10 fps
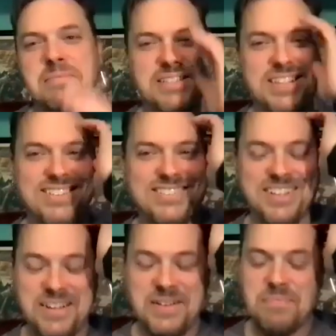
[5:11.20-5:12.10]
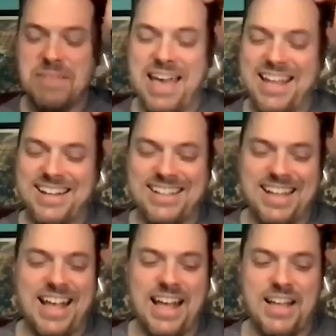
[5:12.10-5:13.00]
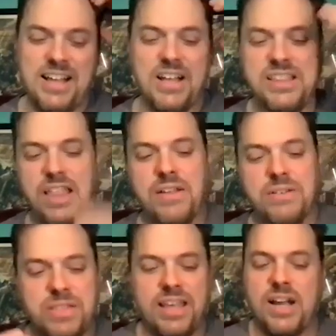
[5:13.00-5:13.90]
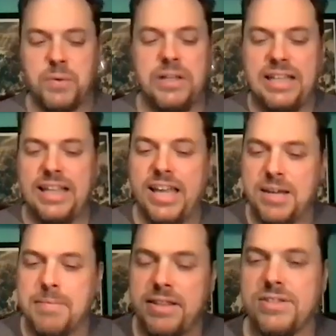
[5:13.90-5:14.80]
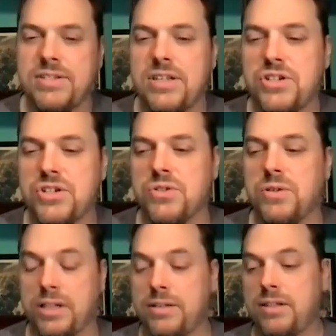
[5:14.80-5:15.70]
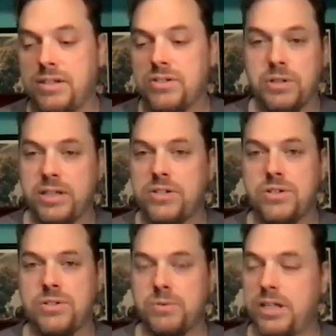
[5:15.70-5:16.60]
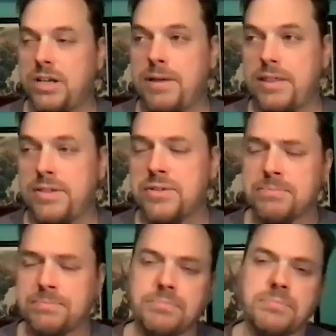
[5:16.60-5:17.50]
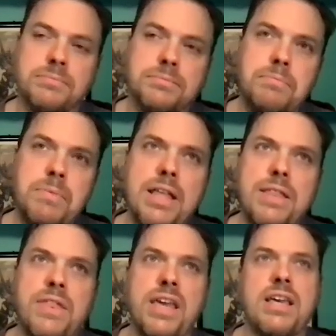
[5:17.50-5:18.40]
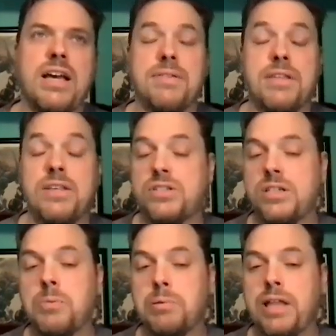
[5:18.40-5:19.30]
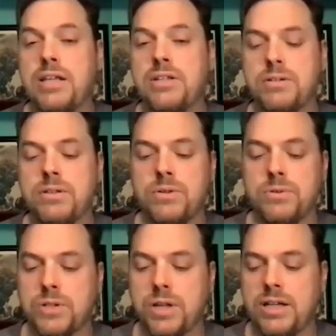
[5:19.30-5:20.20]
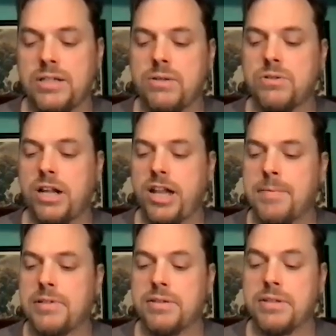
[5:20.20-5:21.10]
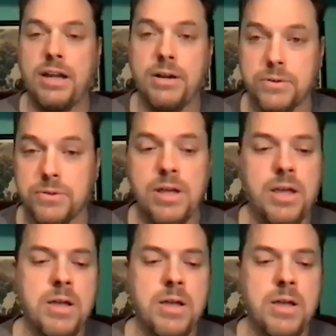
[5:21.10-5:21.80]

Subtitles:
So, man, another thing I really like about this issue, and like these early issues are really good about this, they still play into those dynamics of the characters.